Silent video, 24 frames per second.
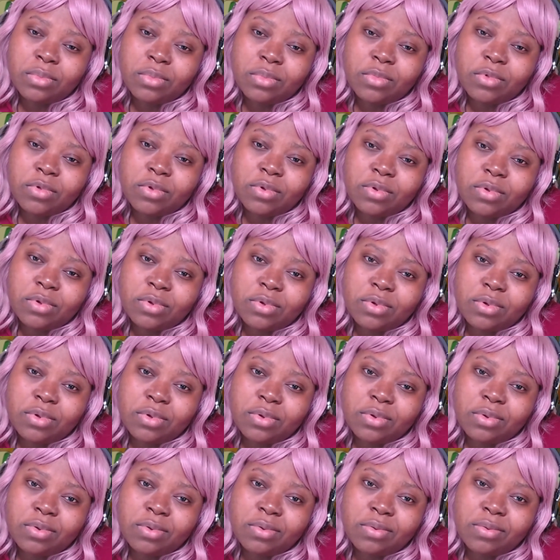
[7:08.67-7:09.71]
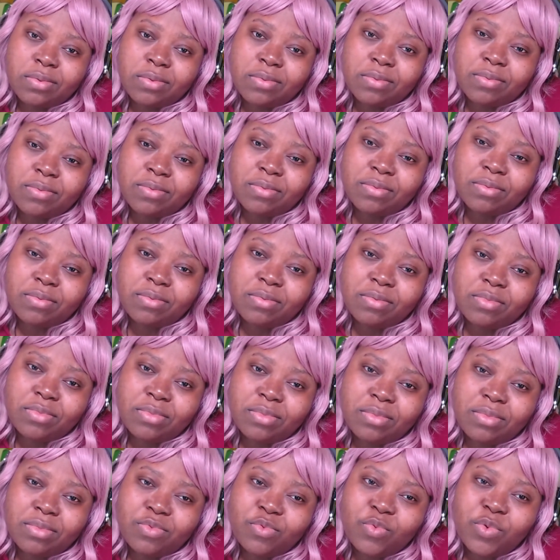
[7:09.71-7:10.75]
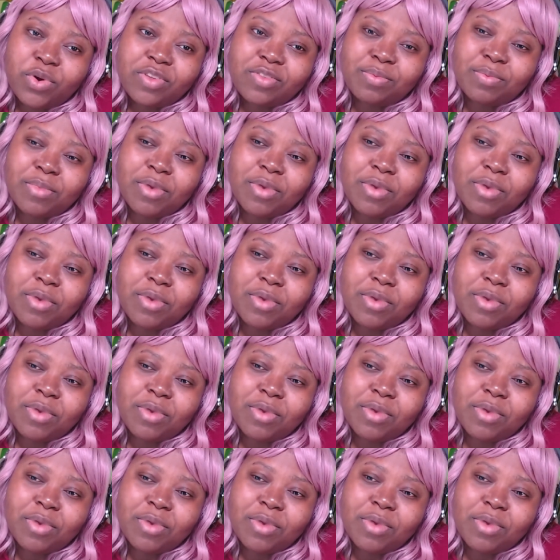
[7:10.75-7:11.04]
Aww. Where's